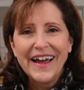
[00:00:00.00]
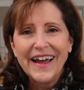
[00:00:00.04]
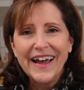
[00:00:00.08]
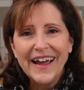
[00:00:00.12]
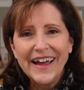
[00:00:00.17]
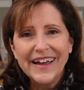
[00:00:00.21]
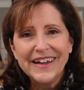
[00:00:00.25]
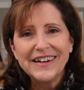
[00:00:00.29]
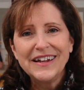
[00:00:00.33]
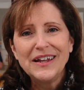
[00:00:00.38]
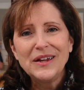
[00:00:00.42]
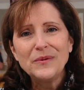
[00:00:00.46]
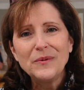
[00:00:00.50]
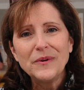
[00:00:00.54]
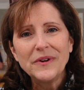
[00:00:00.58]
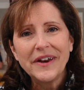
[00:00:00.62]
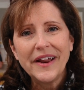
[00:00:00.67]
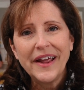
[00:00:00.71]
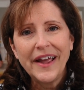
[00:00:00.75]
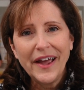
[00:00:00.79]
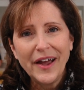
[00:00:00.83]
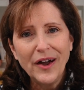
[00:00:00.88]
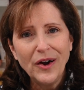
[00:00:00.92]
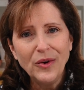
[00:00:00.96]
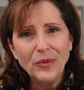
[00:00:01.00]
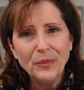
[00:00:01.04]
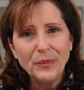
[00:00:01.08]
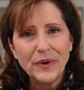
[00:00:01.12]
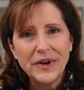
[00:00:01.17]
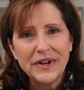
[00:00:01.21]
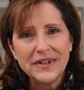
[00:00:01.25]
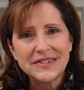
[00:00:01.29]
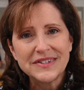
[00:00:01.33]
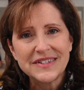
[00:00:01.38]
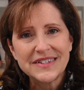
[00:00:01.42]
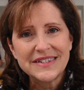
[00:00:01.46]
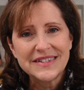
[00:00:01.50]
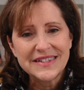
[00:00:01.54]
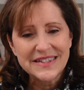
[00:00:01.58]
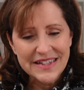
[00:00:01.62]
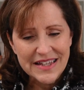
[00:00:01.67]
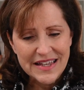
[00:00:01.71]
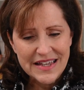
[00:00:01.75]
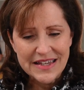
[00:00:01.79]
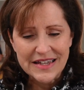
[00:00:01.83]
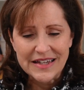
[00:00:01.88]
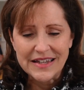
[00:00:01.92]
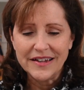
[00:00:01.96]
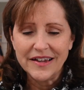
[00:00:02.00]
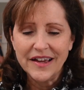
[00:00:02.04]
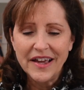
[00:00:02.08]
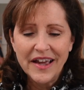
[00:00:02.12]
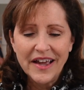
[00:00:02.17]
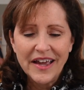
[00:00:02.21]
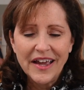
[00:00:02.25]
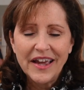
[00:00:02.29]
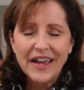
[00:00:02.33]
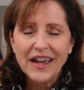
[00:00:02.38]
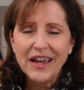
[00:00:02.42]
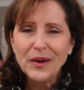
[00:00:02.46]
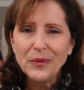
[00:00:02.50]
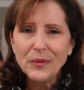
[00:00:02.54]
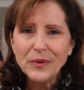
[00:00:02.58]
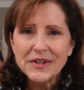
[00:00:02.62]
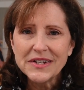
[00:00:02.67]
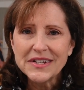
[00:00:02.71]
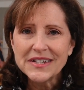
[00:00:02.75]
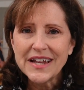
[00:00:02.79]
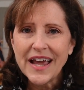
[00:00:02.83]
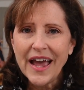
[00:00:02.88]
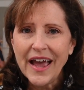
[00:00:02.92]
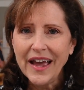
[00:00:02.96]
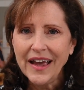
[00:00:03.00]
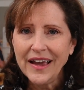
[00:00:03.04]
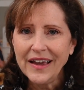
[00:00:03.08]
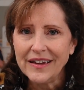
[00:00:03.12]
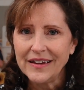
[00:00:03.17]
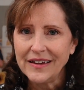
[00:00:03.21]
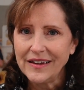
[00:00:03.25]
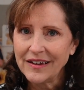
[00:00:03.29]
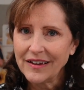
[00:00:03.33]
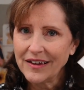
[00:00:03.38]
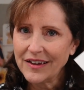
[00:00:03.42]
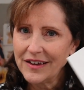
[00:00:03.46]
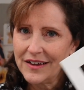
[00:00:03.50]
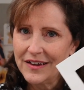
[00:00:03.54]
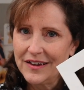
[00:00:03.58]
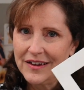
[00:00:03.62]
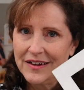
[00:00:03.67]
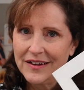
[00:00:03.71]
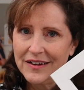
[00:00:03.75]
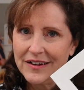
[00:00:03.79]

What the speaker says: And he would help us see. He would take